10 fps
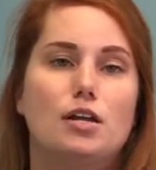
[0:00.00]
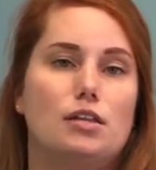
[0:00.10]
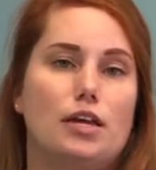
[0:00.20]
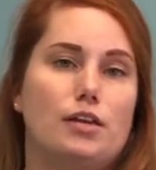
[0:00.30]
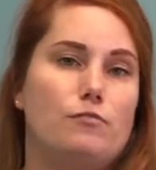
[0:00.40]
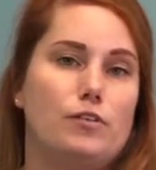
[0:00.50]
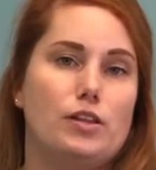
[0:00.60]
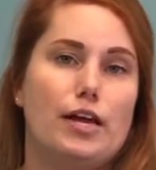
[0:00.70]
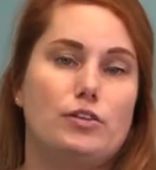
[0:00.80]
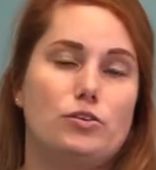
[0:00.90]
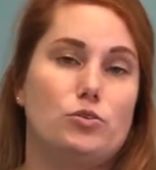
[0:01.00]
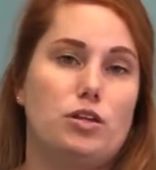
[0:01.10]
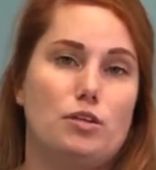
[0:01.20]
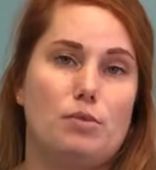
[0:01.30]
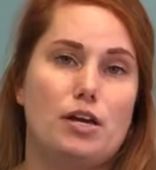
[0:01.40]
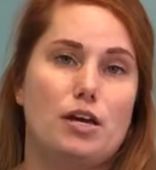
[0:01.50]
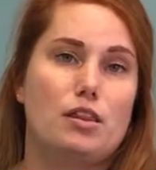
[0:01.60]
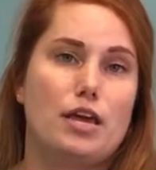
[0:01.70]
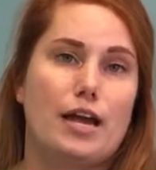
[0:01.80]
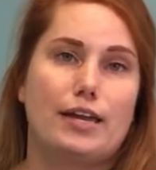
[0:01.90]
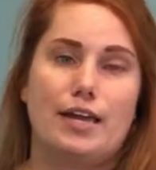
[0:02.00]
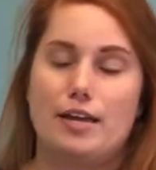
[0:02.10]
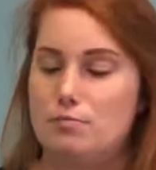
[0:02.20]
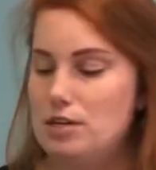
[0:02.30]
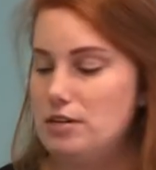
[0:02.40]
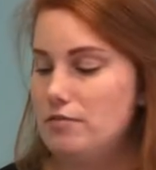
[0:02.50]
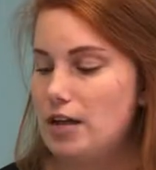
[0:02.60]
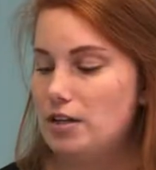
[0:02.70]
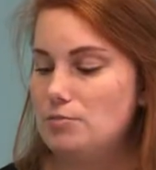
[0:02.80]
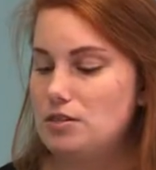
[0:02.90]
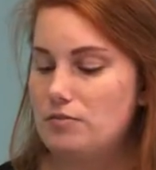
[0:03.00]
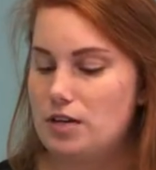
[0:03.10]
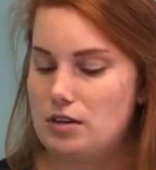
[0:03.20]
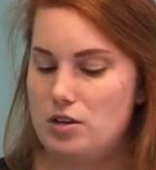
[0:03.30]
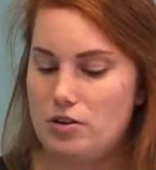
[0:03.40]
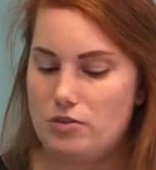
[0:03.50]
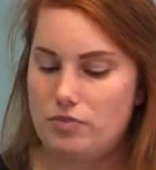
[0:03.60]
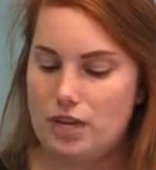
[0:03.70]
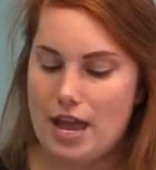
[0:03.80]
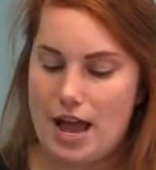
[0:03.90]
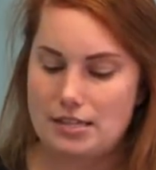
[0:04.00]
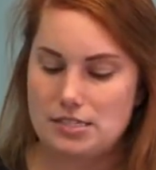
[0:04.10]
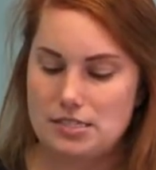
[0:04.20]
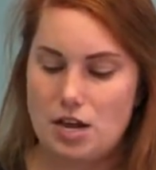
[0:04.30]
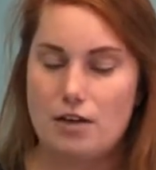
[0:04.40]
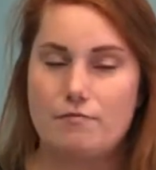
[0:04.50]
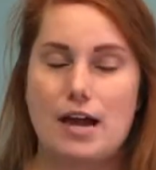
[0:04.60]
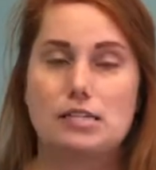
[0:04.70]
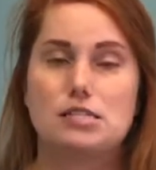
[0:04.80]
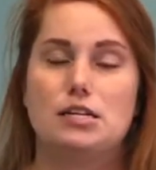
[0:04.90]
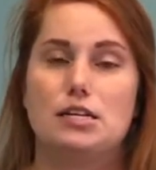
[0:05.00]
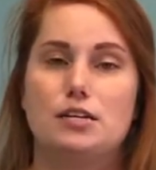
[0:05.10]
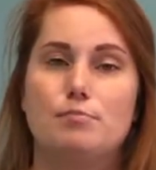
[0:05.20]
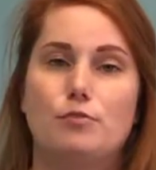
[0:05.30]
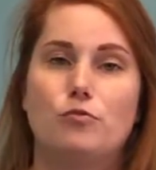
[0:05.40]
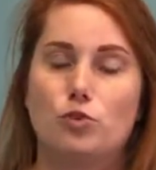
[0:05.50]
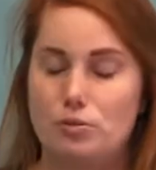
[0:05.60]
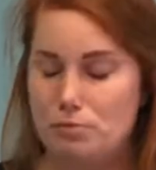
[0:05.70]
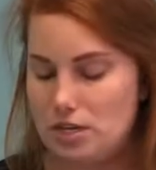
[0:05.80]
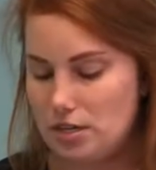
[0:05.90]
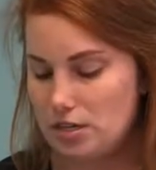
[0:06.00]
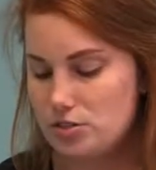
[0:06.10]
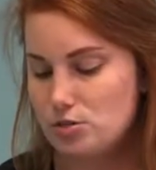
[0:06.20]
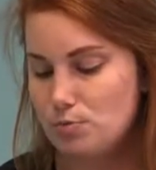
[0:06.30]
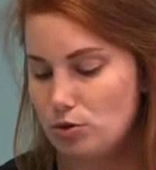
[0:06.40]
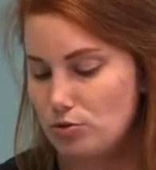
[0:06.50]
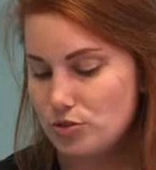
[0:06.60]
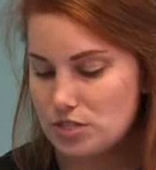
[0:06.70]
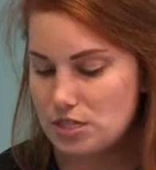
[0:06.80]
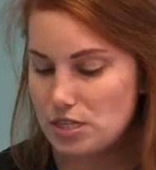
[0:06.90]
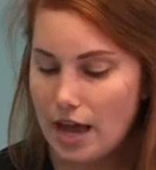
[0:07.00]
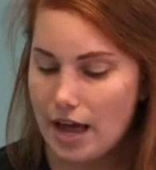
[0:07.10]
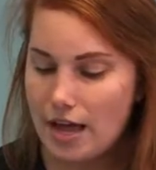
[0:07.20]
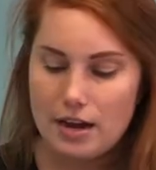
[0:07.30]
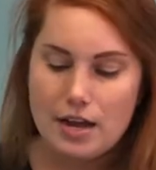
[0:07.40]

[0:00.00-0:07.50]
like feline leukemia, that can be developed if the cat's not vaccinated before being exposed to that,